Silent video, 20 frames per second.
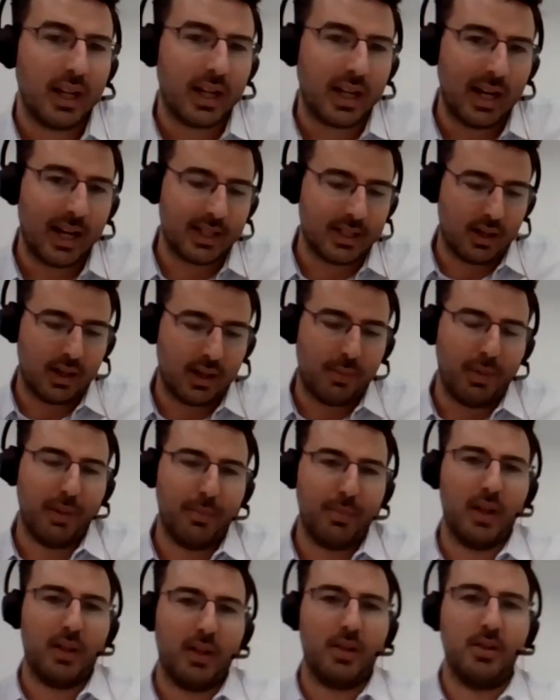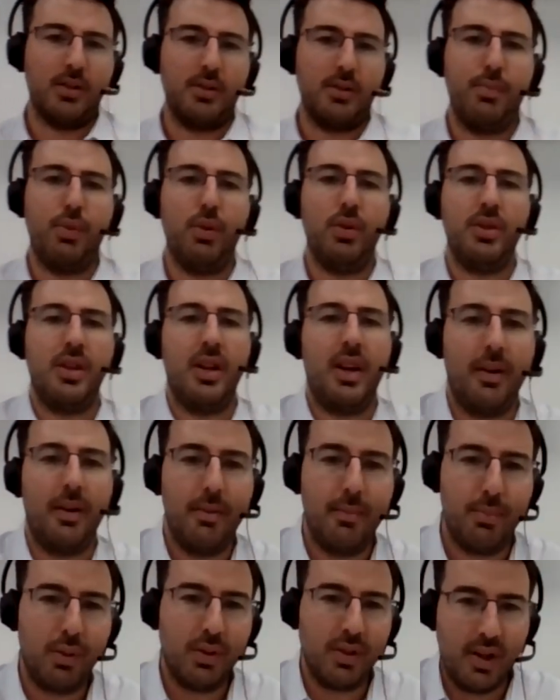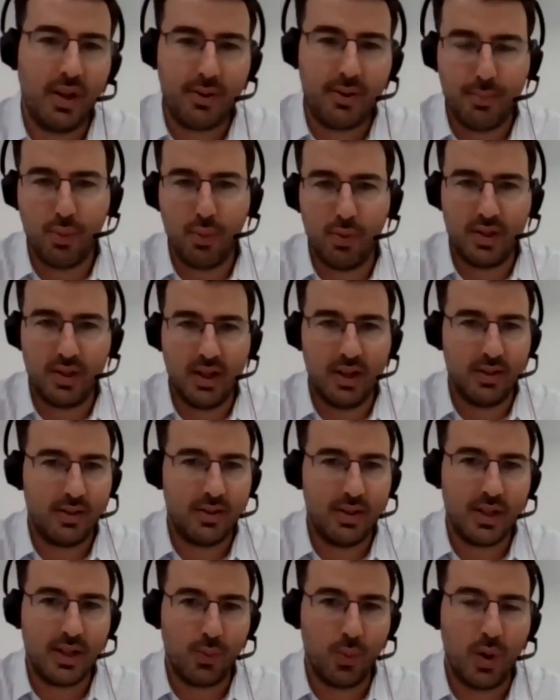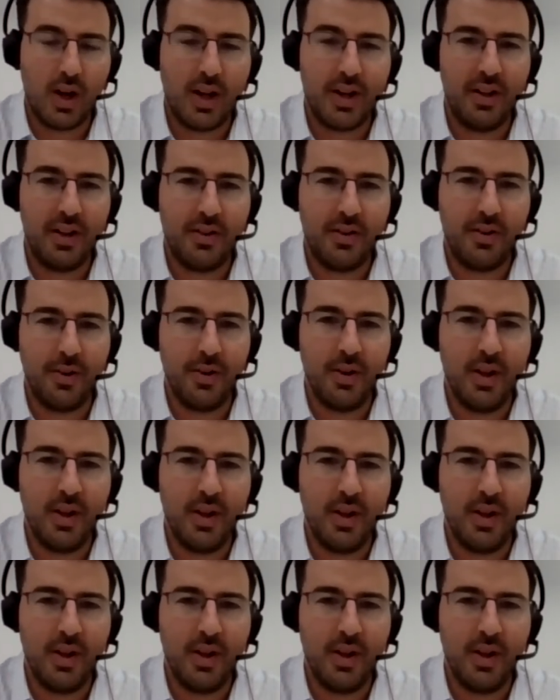clicks a couple of buttons, pulls that report out, does what I need to do,